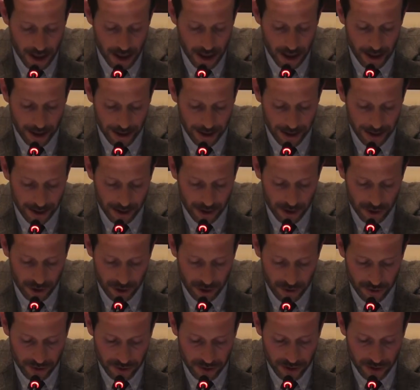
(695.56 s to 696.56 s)
like
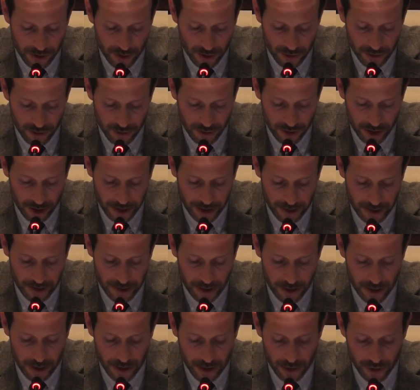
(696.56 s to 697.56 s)
insurance contract,
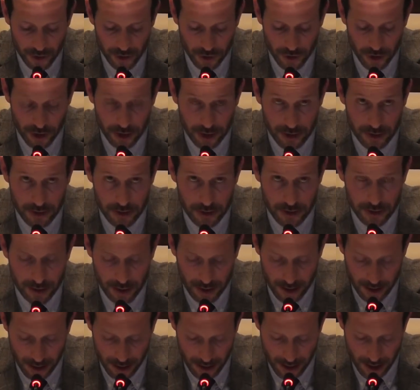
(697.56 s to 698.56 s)
trusts,
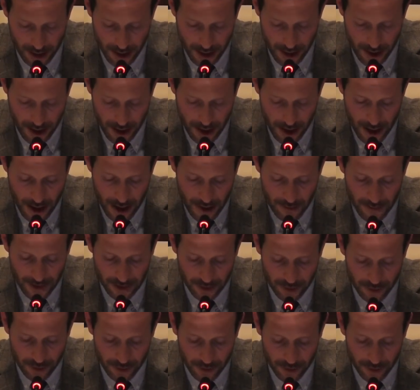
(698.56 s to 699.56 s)

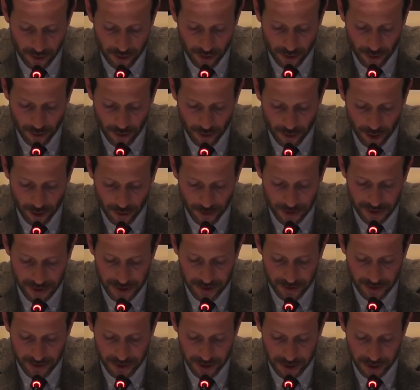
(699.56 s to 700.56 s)
matrimonial property
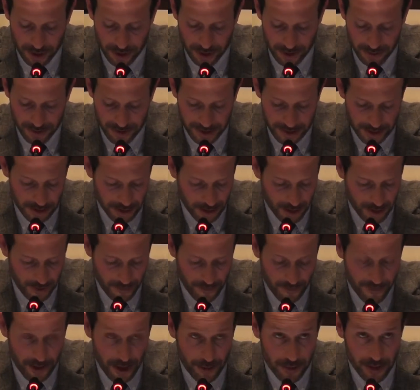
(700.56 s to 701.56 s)
regimes,
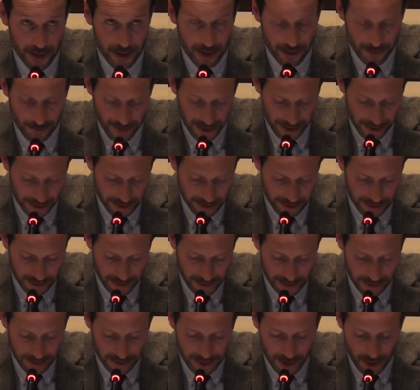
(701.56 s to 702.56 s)
family
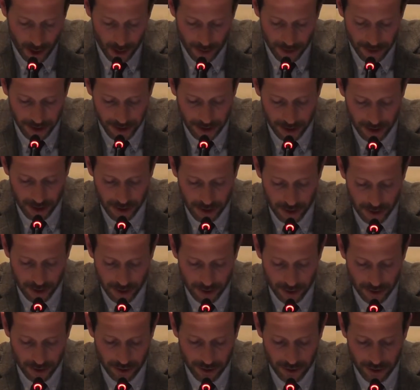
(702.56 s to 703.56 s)
maintenance
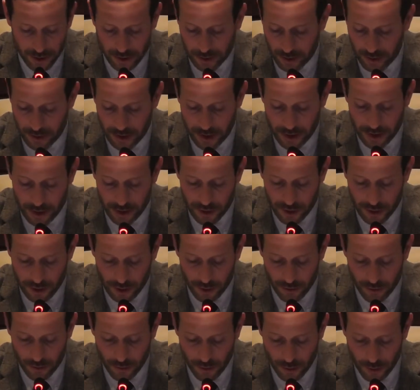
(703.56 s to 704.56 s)
obligation, the nature
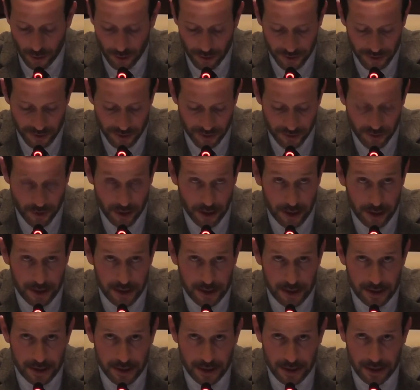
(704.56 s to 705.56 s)
of property
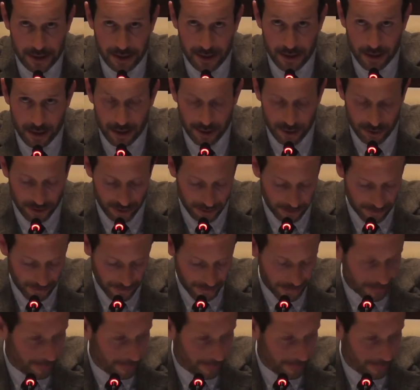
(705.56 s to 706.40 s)
rights and taxation.